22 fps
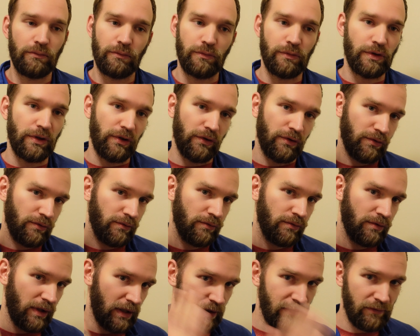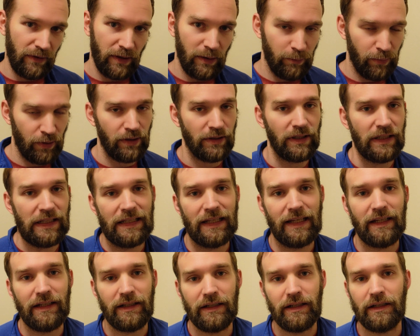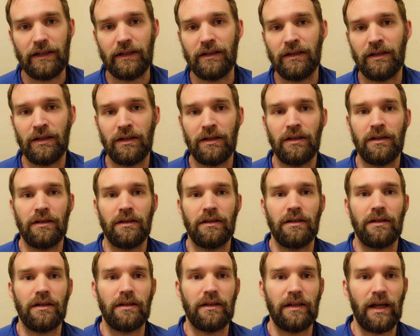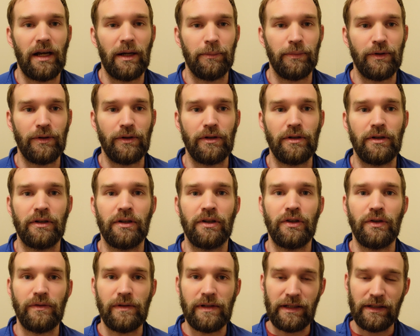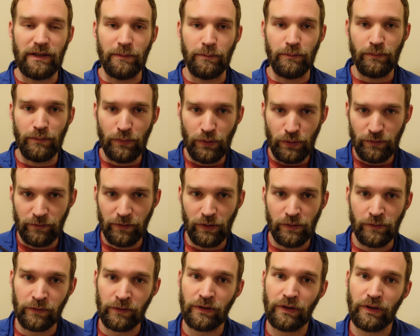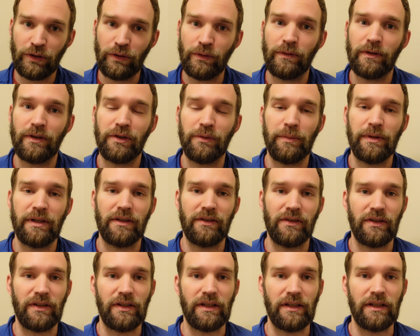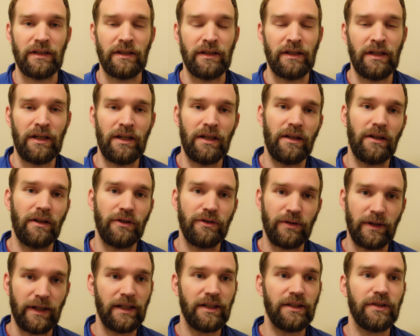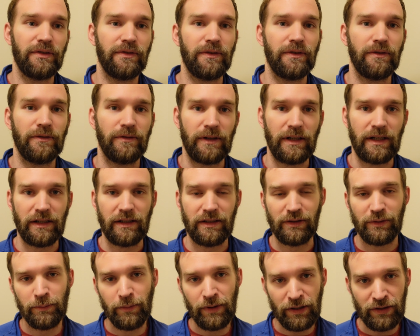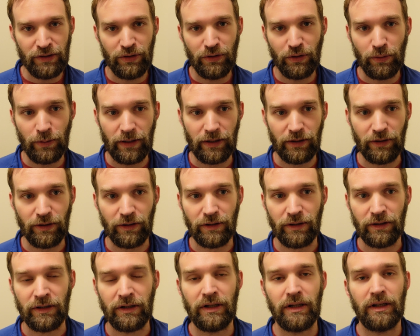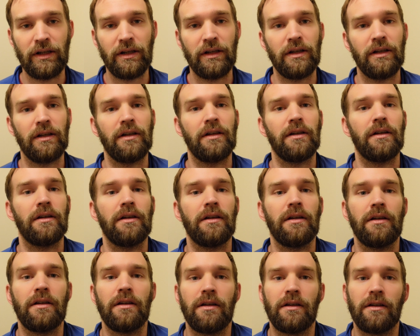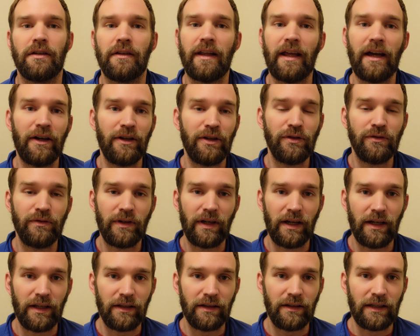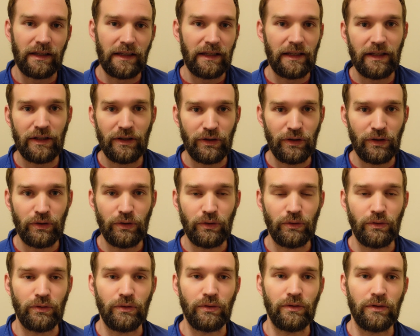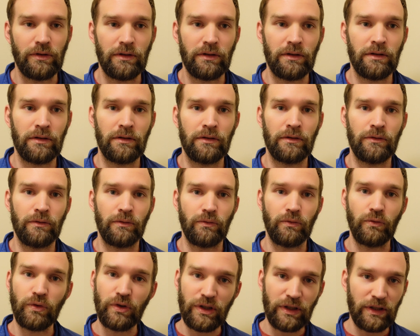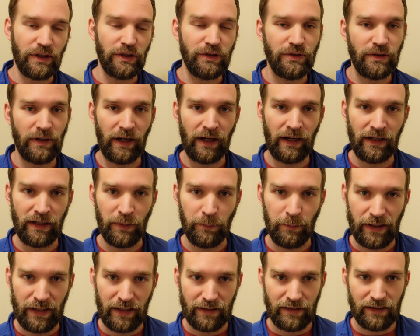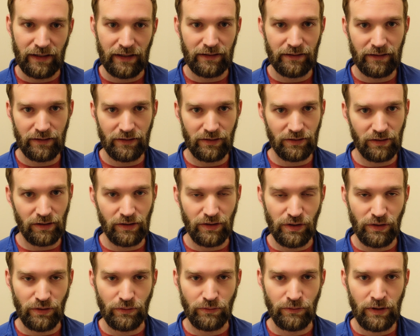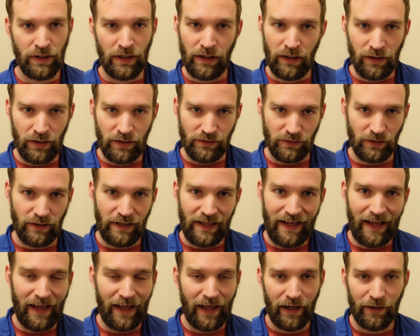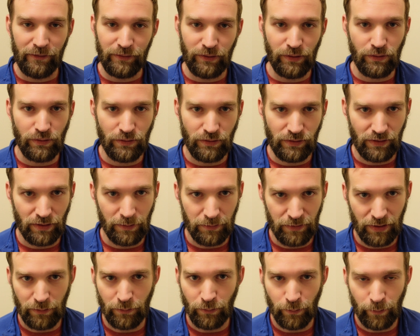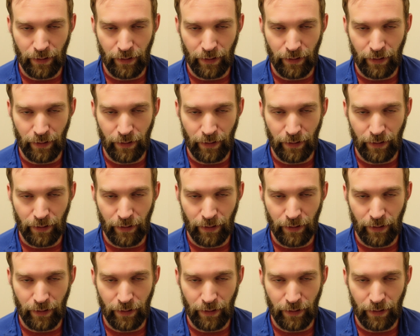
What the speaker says: just give up on the Lightning adapter. You need to move over to USB-C. The transfer rate is much quicker. Now you've got the EU really trying to mandate this on you. So they have to do something